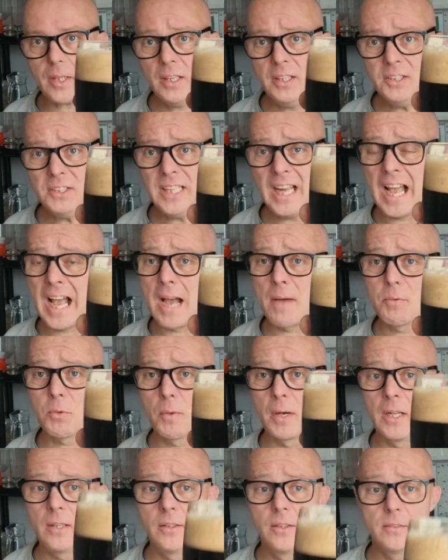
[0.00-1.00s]
It's carved
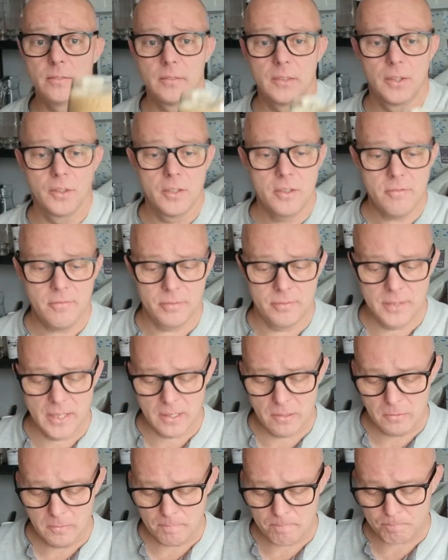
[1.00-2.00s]
well enough
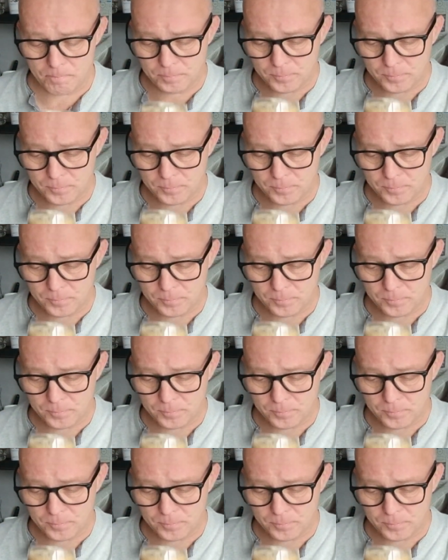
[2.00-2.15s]
now.